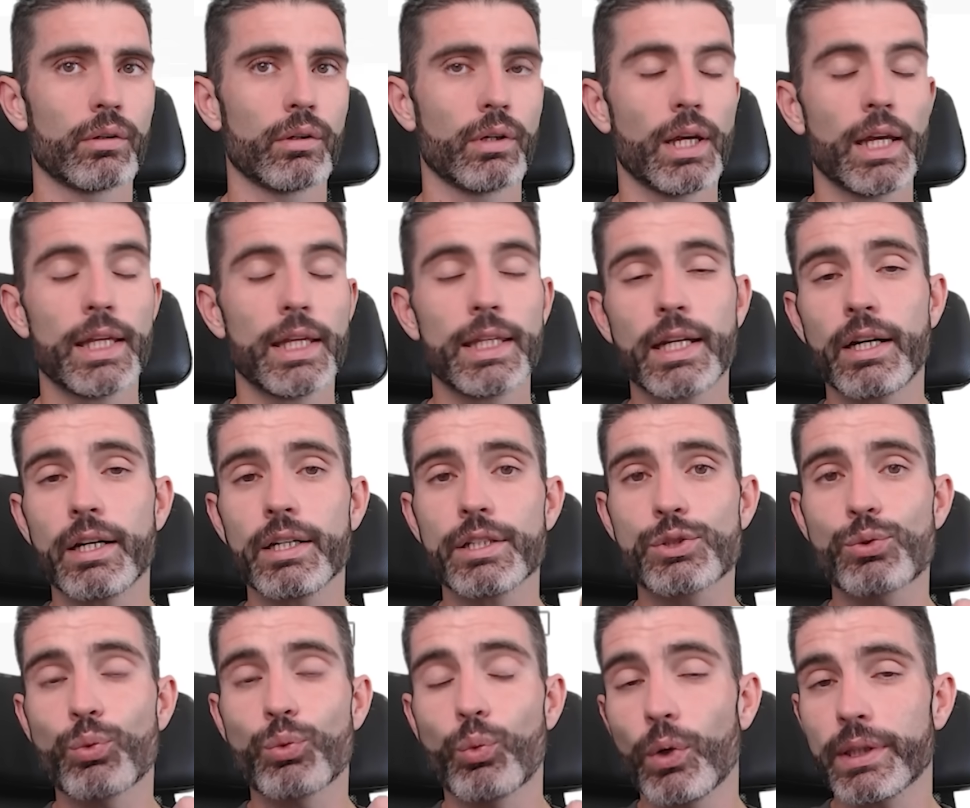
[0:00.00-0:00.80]
And there
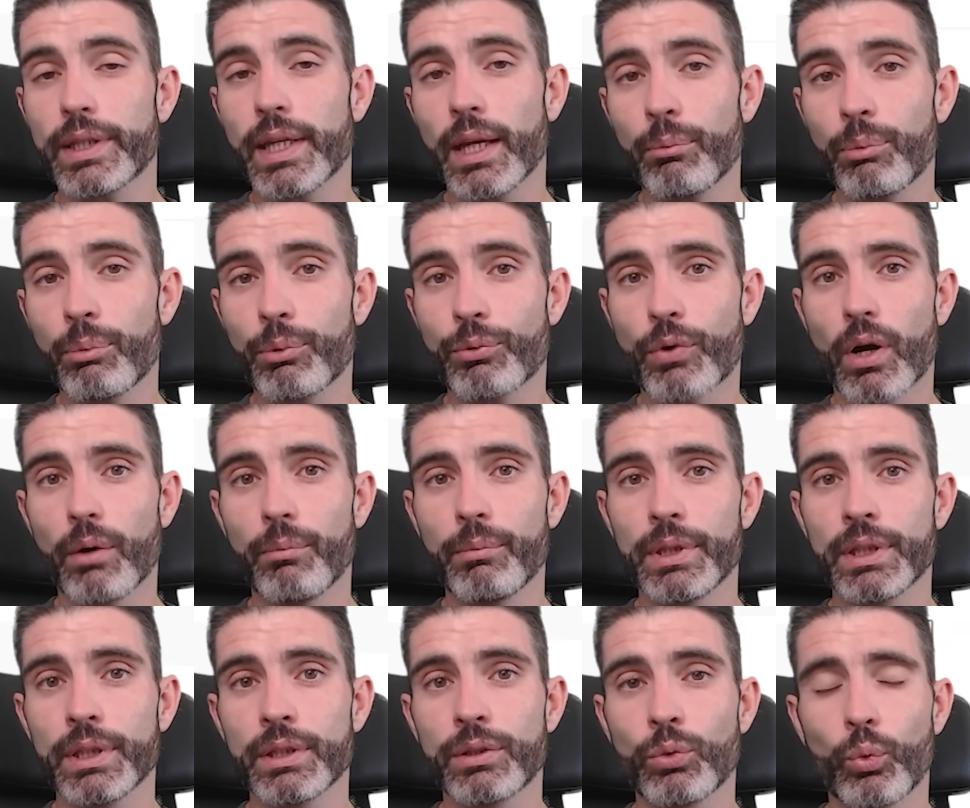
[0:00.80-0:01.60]
is one type of
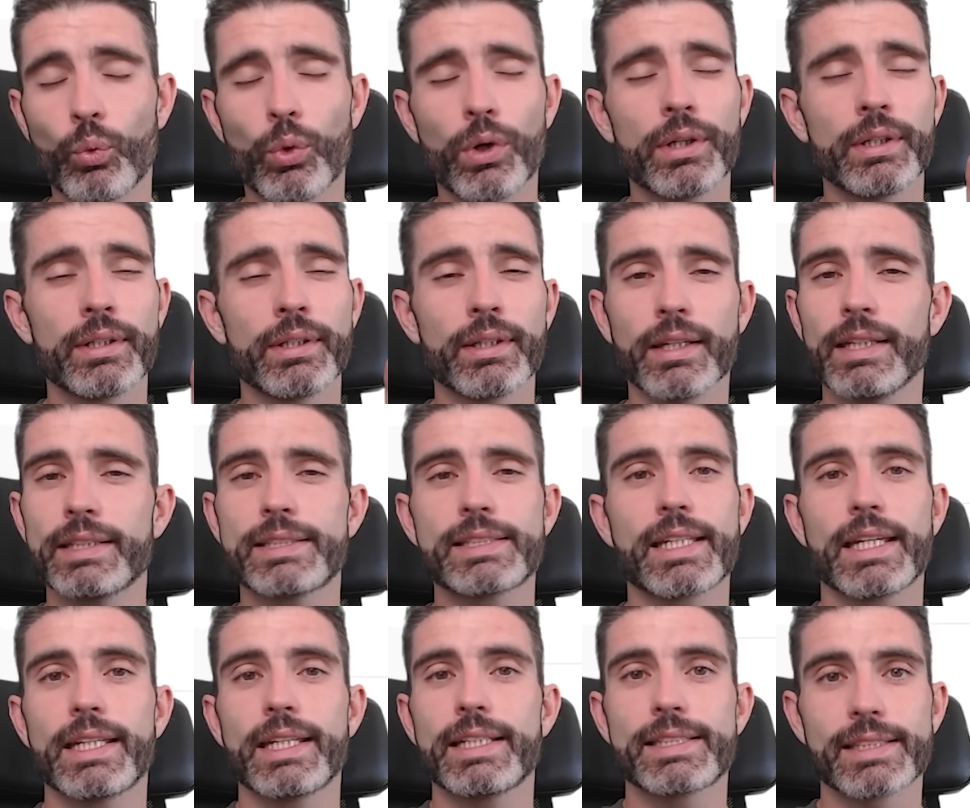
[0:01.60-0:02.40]
comment, one let's
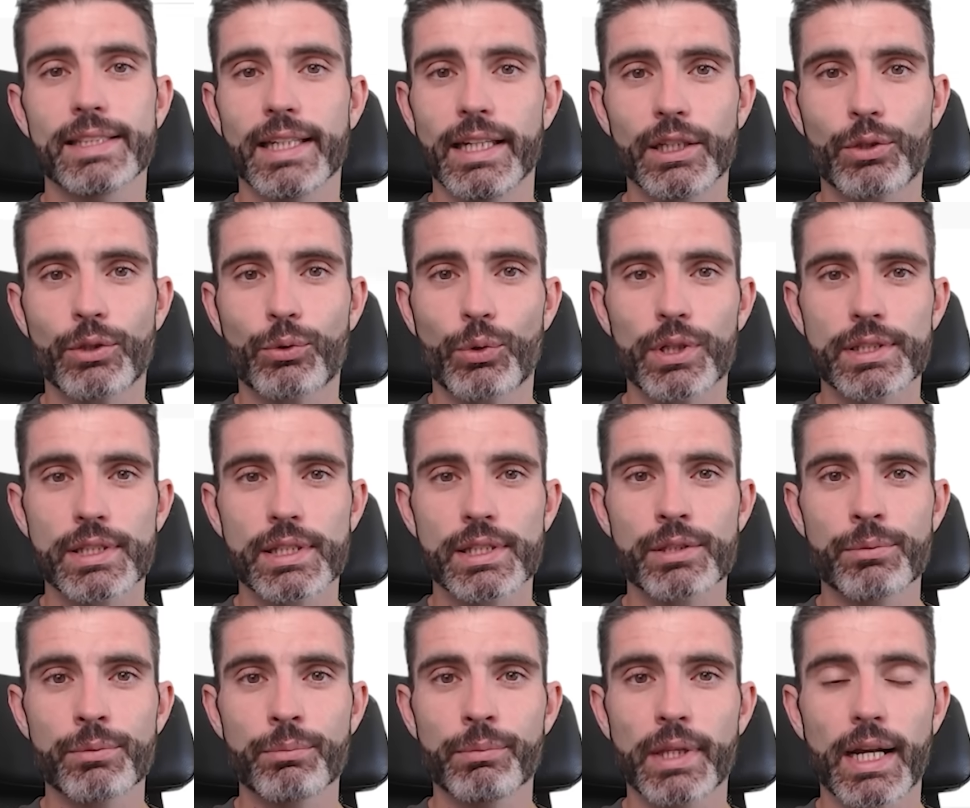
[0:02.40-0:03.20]
say slight
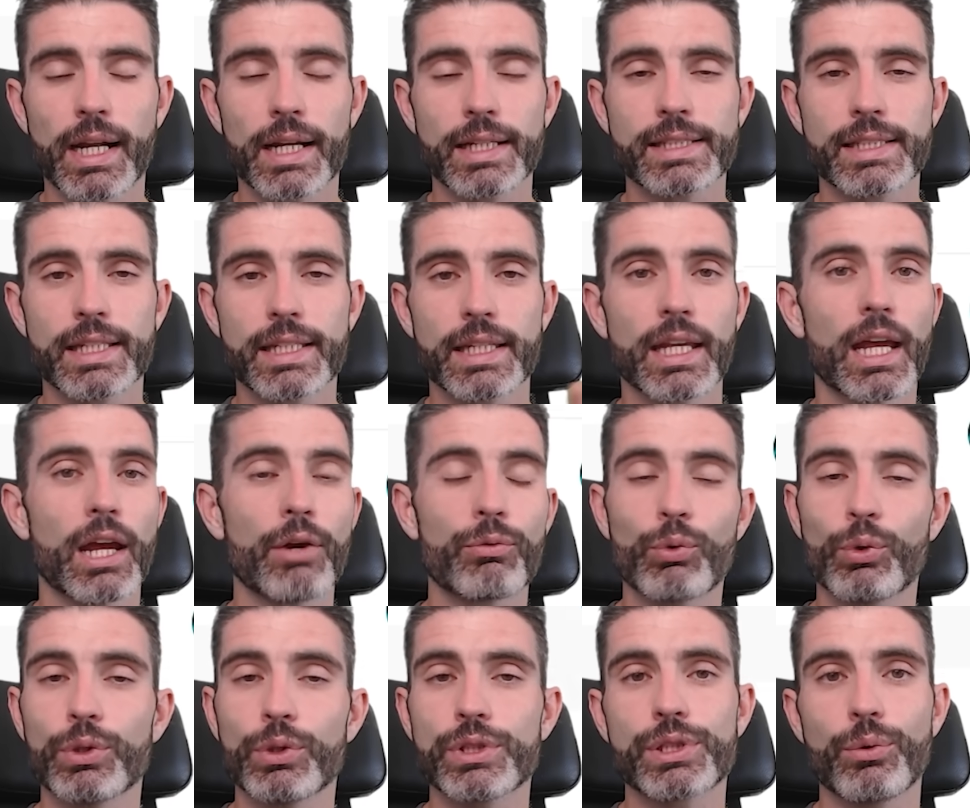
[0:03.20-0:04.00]
criticism that I see
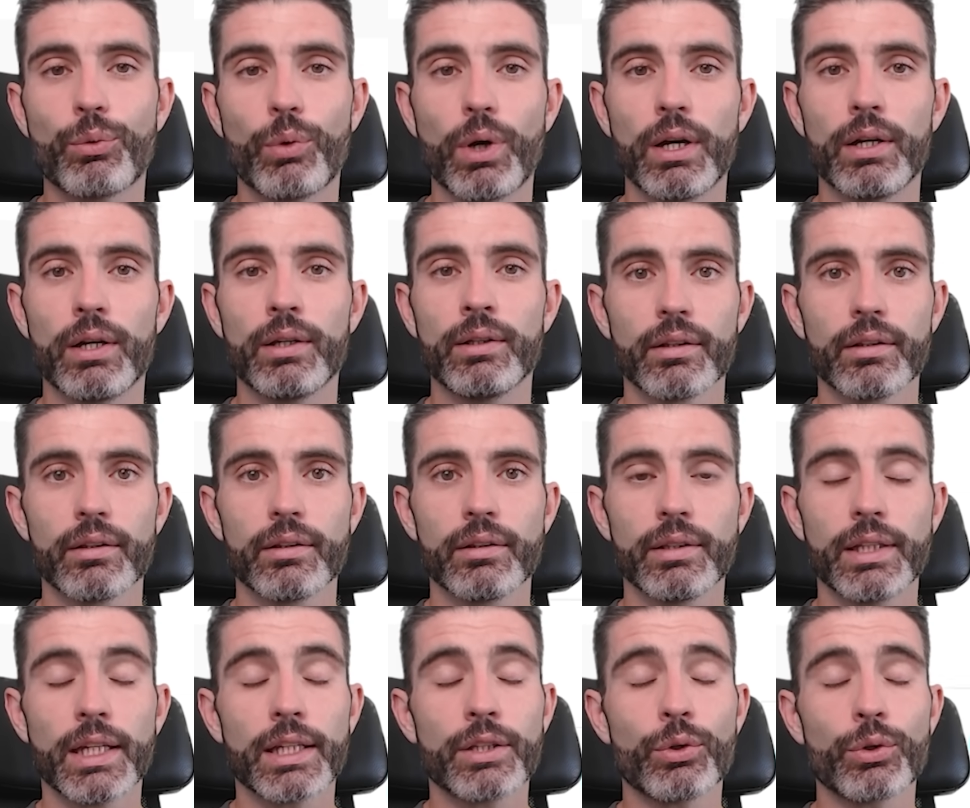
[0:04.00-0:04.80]
every once in a while
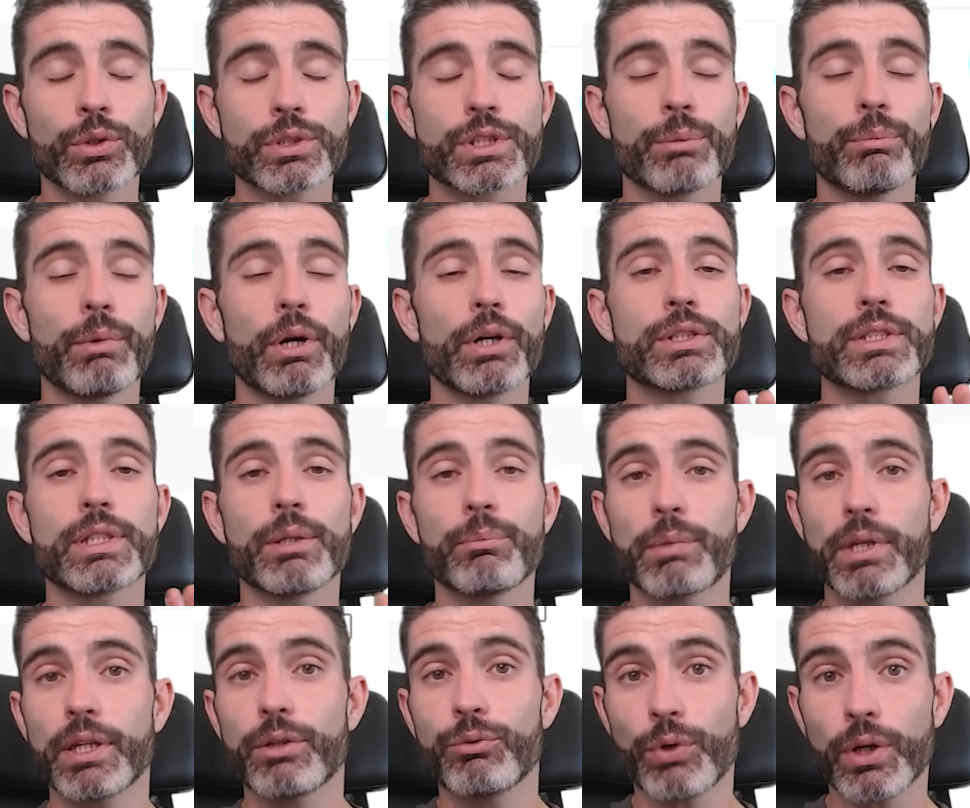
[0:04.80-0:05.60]
that talks about
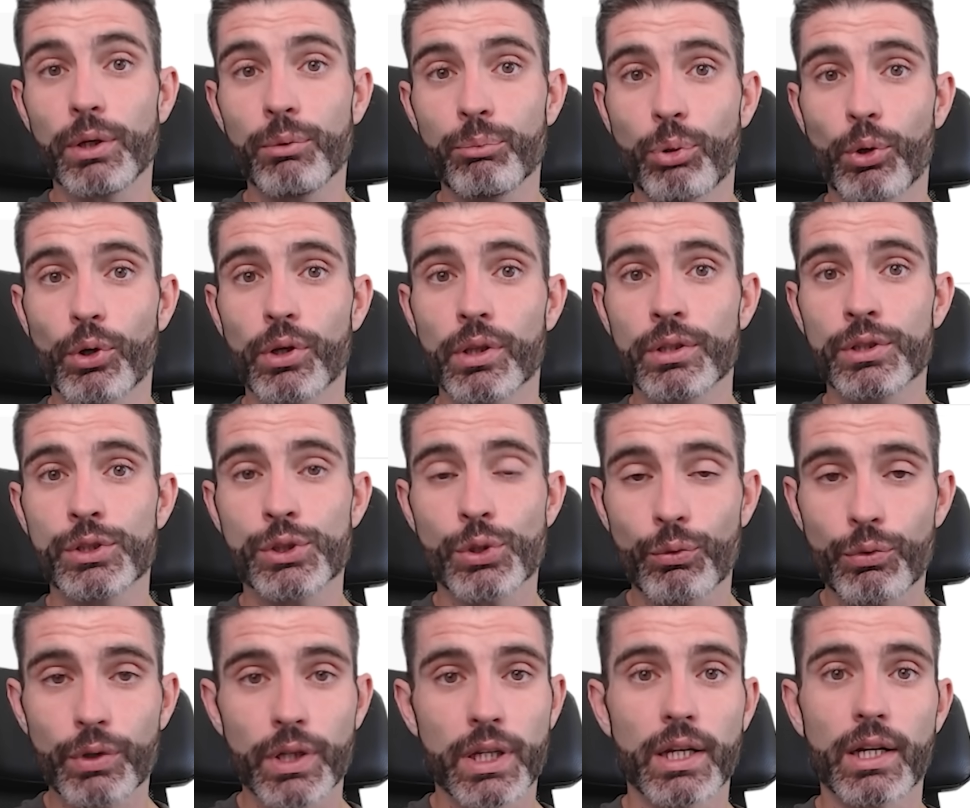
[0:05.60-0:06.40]
something very important, so
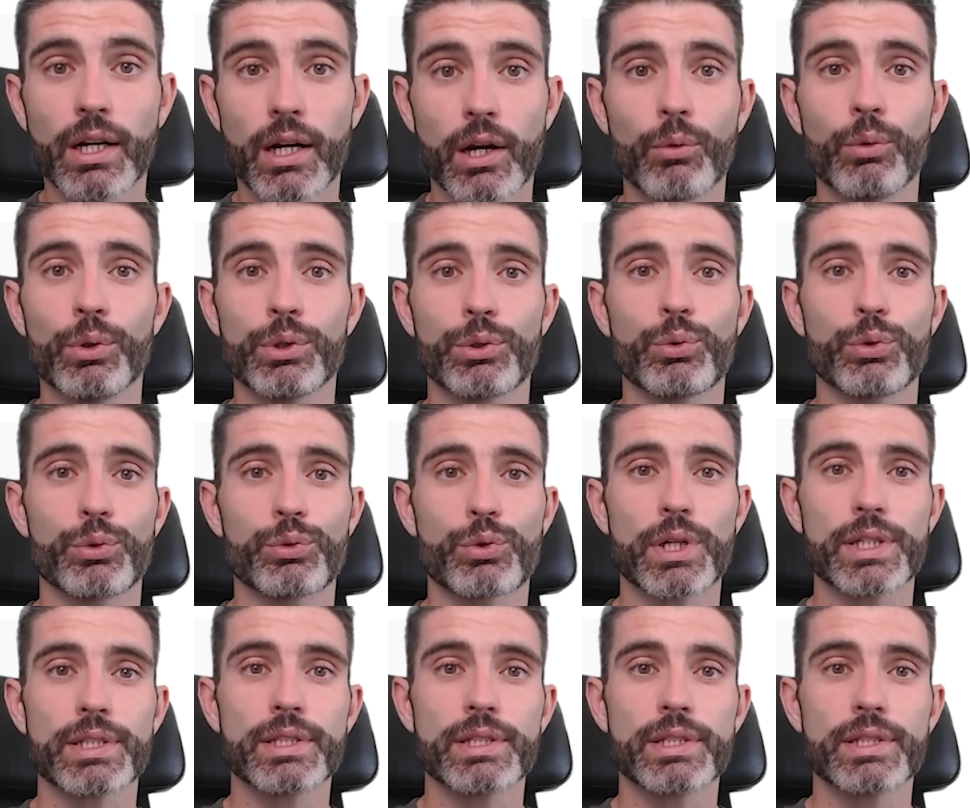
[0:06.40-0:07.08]
over here I want to address